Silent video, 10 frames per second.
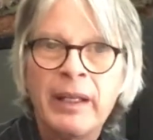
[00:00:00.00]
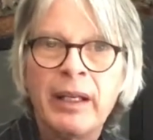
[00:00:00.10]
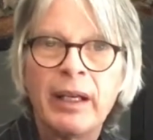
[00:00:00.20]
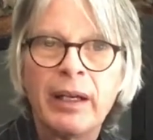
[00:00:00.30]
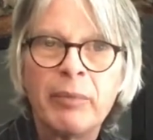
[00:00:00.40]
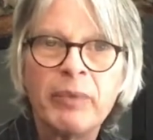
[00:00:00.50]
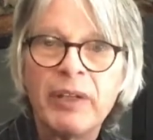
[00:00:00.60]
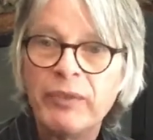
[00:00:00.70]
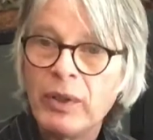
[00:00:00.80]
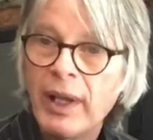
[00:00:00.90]

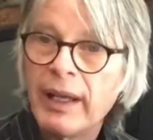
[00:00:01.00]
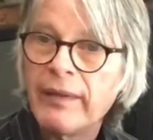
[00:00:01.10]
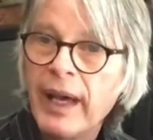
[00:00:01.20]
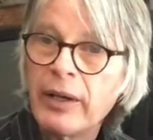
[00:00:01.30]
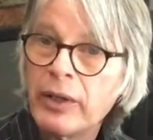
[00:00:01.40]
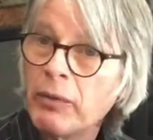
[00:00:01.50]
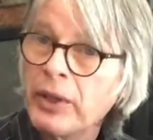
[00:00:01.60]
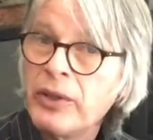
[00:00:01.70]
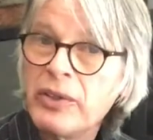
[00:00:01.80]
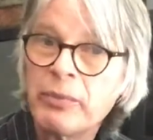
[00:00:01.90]
If you like that, or you
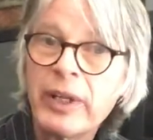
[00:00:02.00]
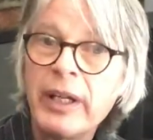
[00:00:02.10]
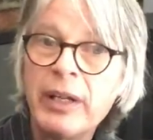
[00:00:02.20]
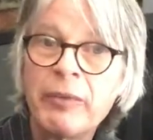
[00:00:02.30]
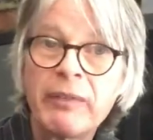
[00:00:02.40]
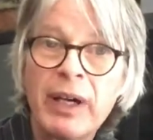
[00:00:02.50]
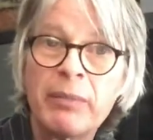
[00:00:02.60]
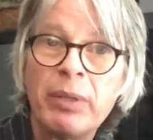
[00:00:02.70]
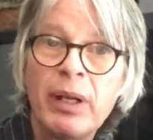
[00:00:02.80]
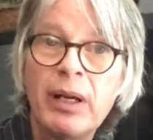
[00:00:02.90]
want to do some reading, we've got a
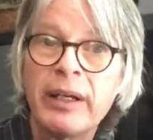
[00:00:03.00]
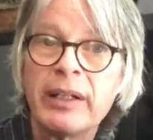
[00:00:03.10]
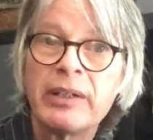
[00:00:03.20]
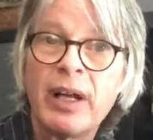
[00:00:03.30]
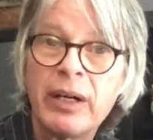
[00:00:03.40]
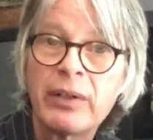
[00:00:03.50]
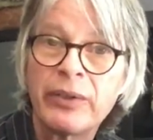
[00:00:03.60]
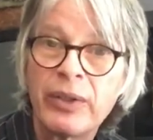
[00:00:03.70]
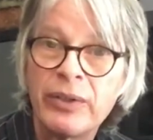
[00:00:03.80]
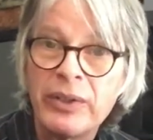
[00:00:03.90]
blog. It's
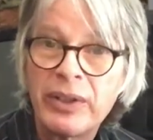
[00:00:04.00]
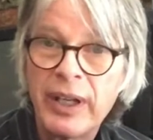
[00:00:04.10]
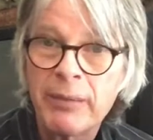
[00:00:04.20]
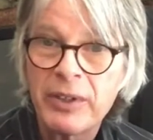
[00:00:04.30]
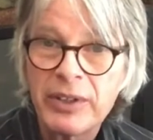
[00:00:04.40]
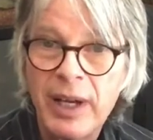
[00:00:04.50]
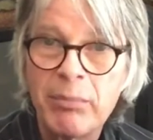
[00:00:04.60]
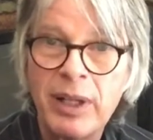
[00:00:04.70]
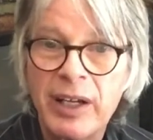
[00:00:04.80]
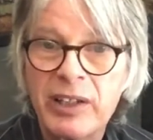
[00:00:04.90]

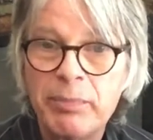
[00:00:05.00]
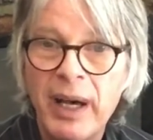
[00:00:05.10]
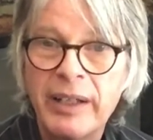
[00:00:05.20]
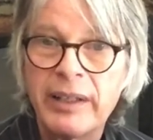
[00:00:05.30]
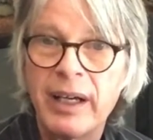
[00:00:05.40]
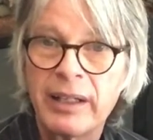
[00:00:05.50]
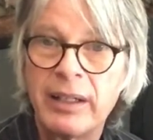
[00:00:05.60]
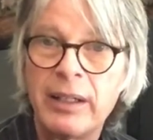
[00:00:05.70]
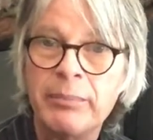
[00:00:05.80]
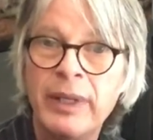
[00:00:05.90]

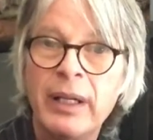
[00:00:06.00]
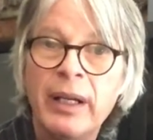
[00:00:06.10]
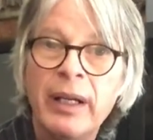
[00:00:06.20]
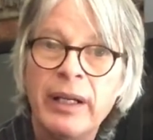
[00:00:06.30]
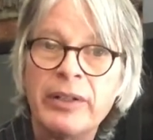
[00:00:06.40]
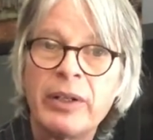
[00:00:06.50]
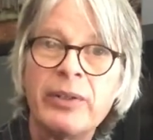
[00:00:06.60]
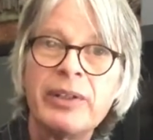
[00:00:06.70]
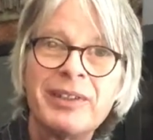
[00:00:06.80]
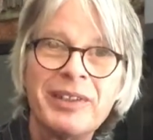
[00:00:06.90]
unclejonesyscameras.blogspot.com, and
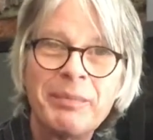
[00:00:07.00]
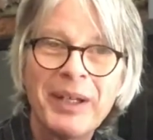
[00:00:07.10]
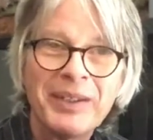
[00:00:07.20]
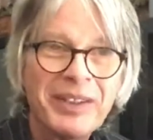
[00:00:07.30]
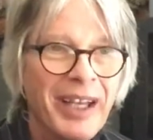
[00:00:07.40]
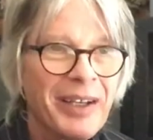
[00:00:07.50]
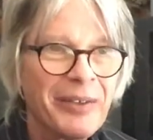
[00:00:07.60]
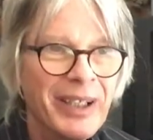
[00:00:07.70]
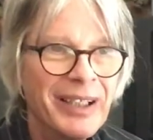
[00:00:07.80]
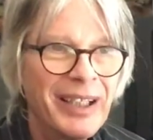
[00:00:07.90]
Jonesy's is spelled
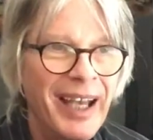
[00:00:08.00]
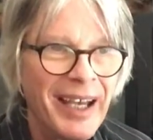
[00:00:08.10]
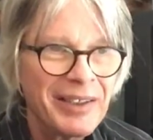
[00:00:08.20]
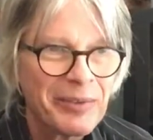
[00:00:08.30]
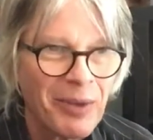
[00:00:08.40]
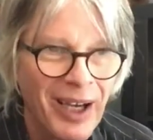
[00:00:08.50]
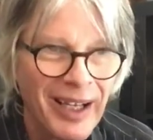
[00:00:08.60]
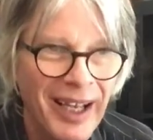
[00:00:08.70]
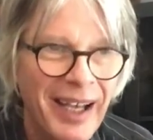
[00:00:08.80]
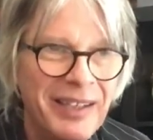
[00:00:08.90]

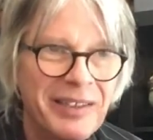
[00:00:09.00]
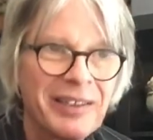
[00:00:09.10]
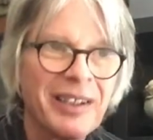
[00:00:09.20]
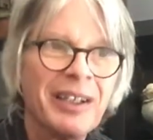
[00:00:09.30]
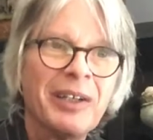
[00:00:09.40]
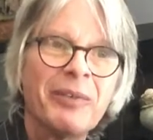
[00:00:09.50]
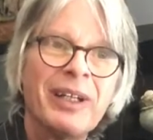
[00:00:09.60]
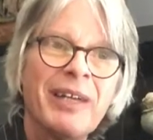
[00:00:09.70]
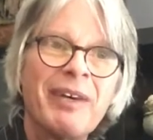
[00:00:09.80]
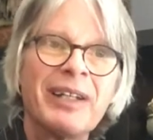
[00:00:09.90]
Jonesys. We
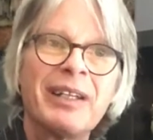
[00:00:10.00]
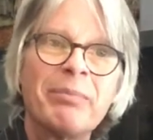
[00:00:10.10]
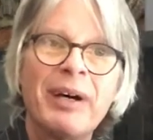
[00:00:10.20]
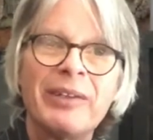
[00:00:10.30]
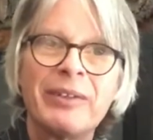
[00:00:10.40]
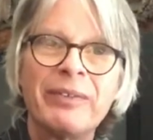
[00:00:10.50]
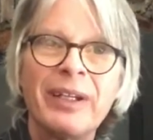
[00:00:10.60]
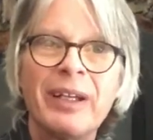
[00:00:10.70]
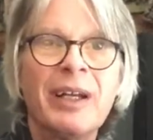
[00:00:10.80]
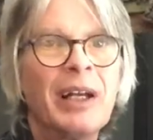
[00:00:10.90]
leave out the apostrophe.
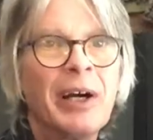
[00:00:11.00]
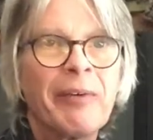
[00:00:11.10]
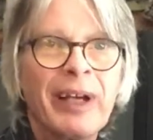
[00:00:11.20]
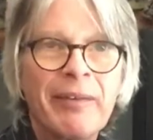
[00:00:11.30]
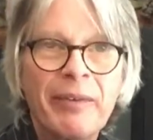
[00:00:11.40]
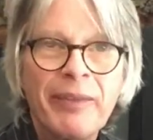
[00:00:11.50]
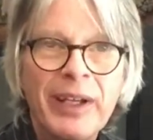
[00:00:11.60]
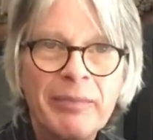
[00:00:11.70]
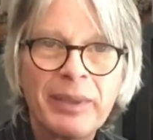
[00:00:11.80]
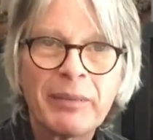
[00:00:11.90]
We have a
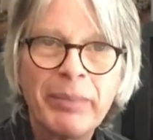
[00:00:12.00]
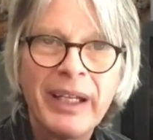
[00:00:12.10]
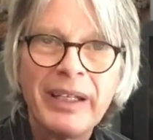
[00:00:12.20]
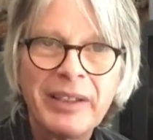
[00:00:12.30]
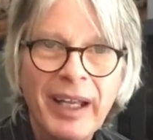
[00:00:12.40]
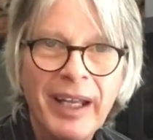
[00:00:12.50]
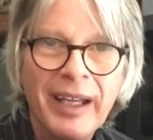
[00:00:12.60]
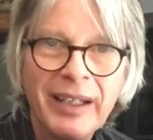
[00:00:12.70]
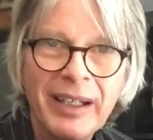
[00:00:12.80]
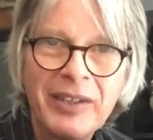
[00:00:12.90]
Facebook page
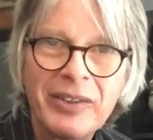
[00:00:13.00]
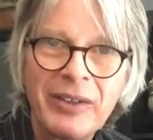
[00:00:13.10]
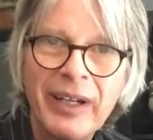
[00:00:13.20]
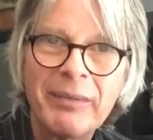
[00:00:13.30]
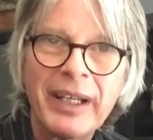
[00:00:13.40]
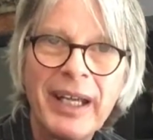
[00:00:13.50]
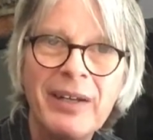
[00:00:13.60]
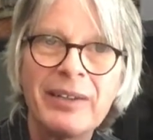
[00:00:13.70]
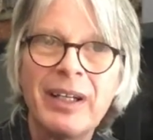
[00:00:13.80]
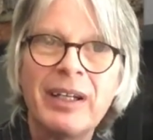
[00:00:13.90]
and an Instagram
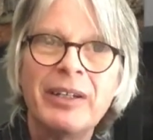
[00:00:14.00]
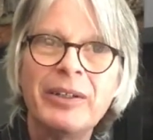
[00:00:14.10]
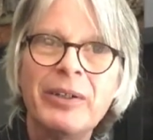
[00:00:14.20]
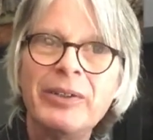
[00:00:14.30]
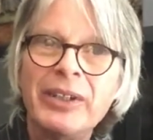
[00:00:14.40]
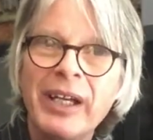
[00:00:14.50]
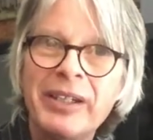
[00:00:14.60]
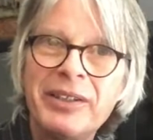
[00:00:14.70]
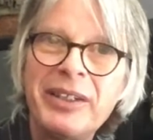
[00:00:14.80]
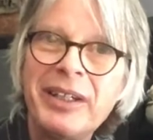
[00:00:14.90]
account,
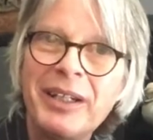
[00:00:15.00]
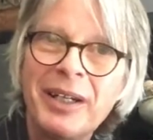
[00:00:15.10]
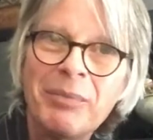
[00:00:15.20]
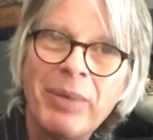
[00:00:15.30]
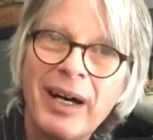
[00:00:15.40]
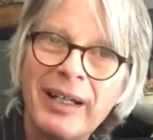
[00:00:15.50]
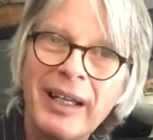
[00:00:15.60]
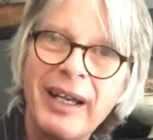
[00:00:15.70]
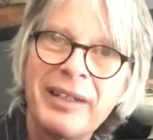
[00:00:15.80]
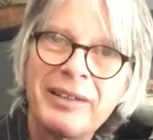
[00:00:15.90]
UJC
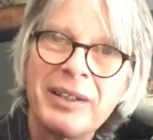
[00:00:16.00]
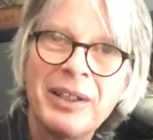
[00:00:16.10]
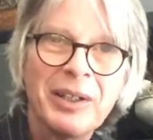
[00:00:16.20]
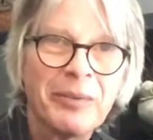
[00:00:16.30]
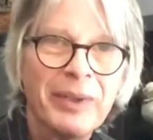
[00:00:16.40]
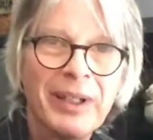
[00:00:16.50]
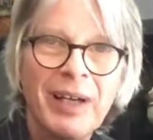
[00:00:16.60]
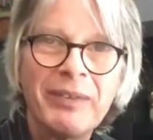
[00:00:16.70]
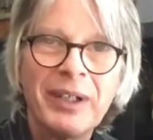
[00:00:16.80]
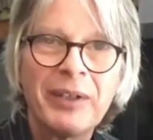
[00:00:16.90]
Podcast. We'd
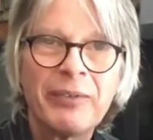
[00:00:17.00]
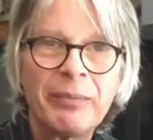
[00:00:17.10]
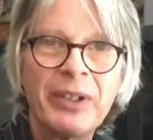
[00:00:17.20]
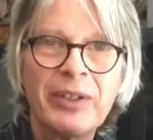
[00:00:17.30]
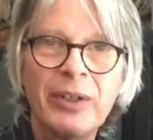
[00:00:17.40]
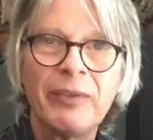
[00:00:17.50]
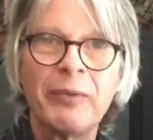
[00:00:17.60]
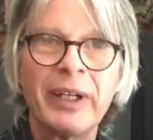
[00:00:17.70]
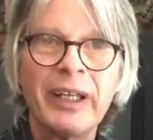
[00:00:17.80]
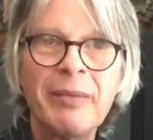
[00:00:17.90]
love to hear from you too if you
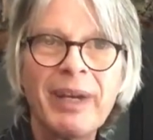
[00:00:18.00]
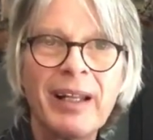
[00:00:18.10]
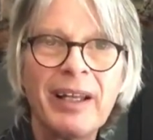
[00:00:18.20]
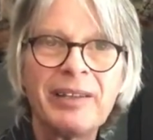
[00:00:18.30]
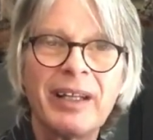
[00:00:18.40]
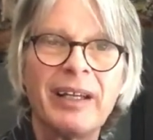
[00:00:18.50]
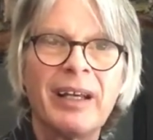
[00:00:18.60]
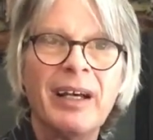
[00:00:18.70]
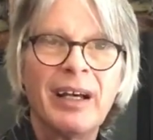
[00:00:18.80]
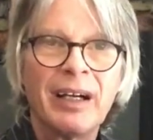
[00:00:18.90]
want to email us at
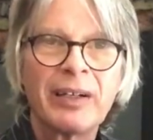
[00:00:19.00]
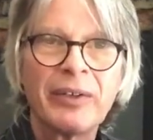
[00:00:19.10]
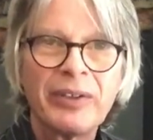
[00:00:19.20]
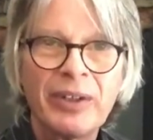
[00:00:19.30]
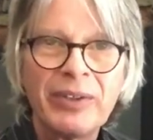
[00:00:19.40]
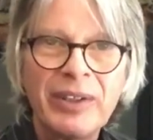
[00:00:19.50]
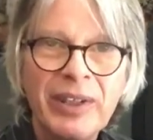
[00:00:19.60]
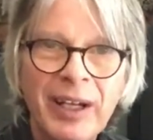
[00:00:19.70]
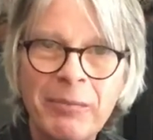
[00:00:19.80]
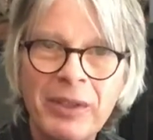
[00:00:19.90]

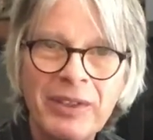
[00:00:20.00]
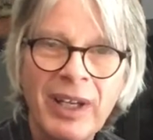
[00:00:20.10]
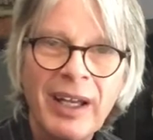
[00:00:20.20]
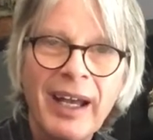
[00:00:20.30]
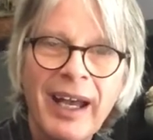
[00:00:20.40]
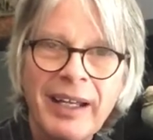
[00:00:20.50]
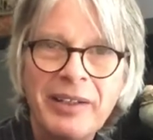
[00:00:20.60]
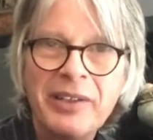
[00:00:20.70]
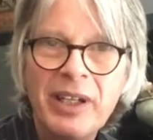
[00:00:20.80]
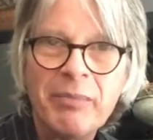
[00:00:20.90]

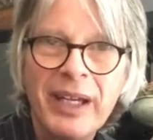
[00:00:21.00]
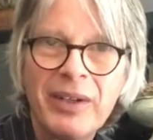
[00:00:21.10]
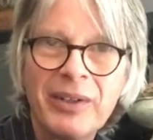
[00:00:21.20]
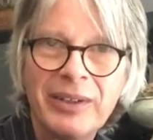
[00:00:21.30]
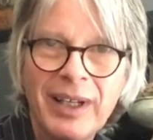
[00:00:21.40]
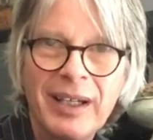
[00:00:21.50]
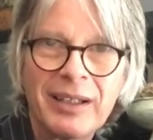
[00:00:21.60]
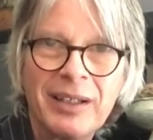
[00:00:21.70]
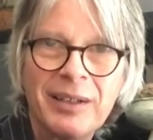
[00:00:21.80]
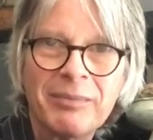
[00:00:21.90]

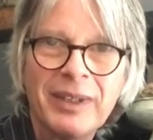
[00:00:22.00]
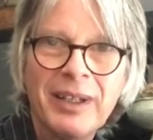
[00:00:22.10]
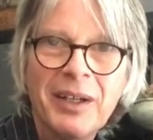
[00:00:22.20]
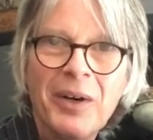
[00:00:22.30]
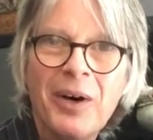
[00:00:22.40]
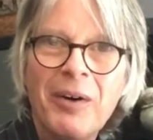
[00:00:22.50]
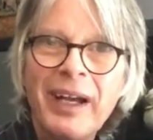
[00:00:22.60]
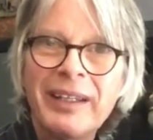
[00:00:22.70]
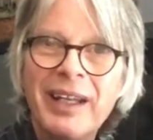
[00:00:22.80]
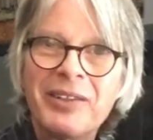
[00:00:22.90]
unclejonesyscameras@gmail.com. All
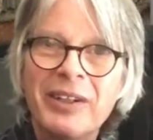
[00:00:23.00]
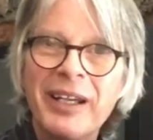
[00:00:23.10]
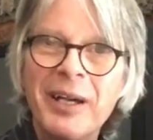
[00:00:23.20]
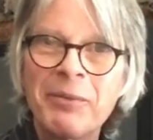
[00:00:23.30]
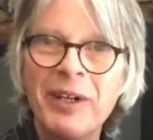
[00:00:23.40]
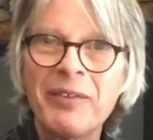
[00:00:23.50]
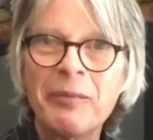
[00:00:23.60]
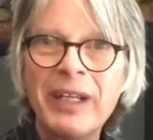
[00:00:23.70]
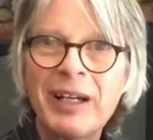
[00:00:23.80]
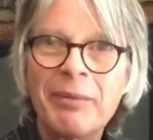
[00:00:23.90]
right, that's our camera of the
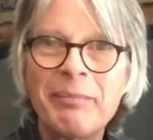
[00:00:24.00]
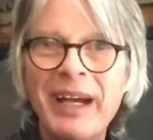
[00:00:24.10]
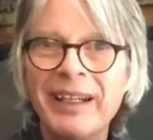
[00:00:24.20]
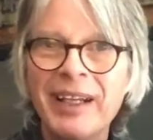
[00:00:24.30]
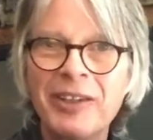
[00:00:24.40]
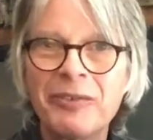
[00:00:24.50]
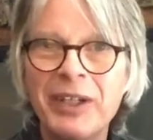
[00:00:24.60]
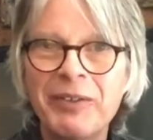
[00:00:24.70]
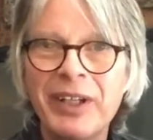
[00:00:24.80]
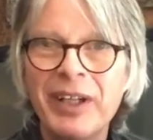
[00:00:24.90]
week. I'll be back next
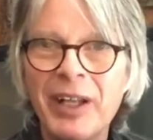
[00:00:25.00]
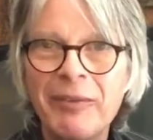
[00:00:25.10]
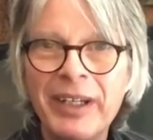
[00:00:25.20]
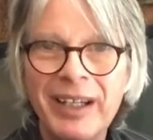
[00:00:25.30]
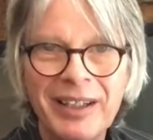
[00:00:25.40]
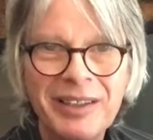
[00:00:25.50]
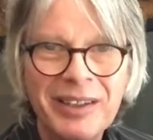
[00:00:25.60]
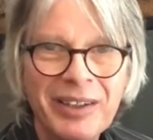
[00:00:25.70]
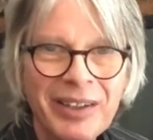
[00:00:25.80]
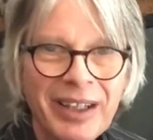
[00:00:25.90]
week with another one.
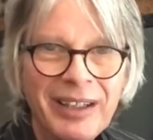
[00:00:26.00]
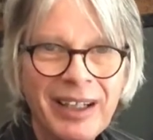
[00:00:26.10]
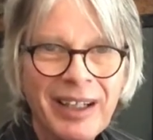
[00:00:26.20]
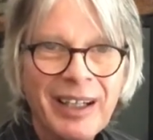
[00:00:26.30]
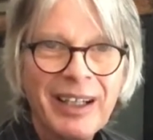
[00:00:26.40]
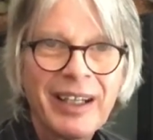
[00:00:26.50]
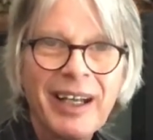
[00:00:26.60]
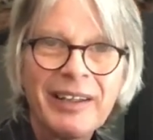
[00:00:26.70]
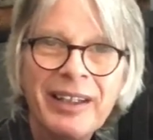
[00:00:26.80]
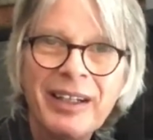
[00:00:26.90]
Until then, get
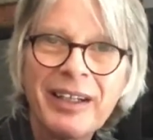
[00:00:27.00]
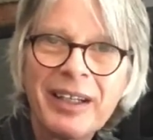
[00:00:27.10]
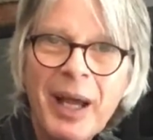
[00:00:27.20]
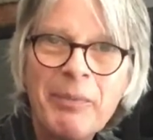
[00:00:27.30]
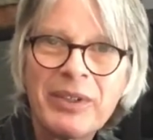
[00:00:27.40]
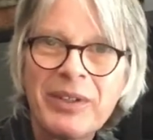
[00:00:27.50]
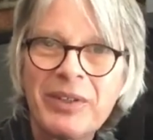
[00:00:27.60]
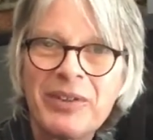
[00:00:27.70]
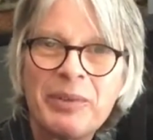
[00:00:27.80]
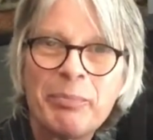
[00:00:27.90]
out there and capture
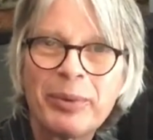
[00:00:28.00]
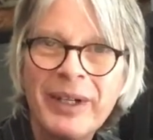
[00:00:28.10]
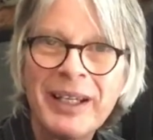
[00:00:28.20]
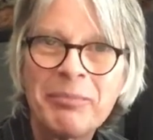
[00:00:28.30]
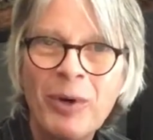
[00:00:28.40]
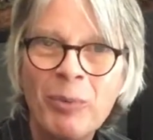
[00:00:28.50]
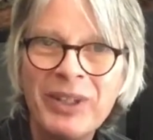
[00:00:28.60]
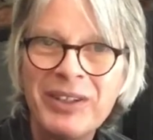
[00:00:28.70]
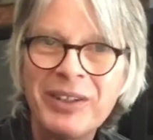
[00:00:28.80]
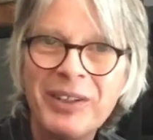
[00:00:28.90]
those spring
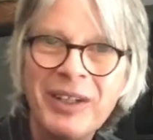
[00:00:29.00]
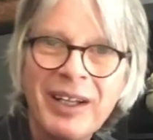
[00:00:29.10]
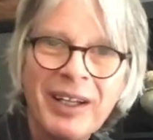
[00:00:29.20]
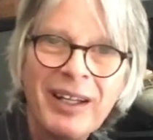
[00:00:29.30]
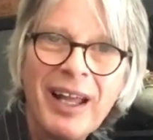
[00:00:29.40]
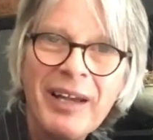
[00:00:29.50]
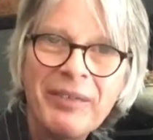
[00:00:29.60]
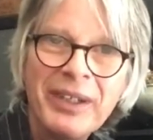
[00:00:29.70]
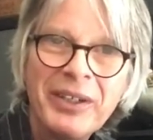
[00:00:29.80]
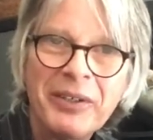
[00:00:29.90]
moments in your life
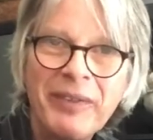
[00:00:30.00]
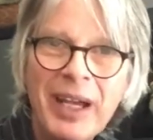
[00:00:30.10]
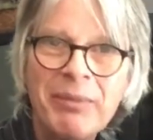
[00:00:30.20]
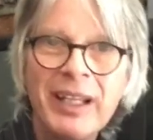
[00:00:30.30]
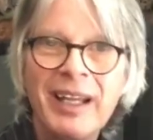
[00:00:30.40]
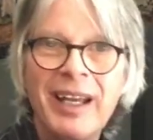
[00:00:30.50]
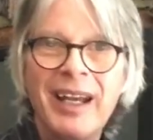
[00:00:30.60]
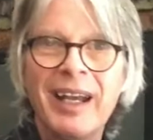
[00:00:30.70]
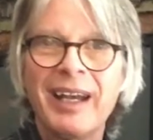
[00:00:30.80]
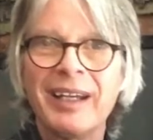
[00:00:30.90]
and in your family.
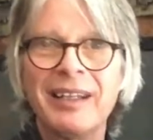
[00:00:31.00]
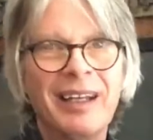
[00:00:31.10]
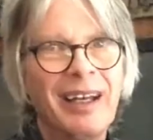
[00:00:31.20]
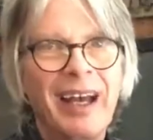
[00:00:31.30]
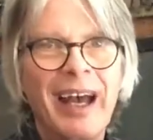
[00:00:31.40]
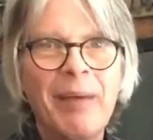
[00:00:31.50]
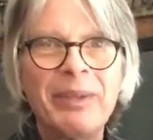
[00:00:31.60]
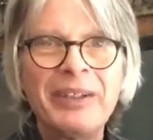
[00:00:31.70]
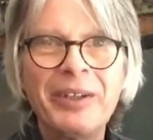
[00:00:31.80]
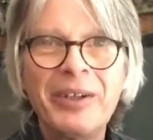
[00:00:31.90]
And
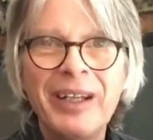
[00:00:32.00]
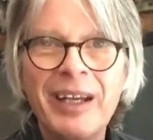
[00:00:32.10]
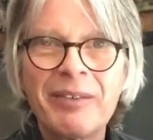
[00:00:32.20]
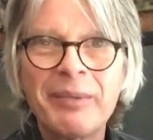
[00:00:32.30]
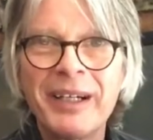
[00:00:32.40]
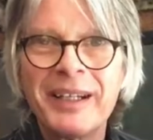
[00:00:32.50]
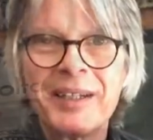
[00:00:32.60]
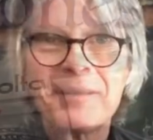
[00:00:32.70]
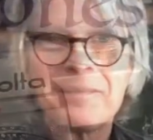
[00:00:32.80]
happy shooting, everybody.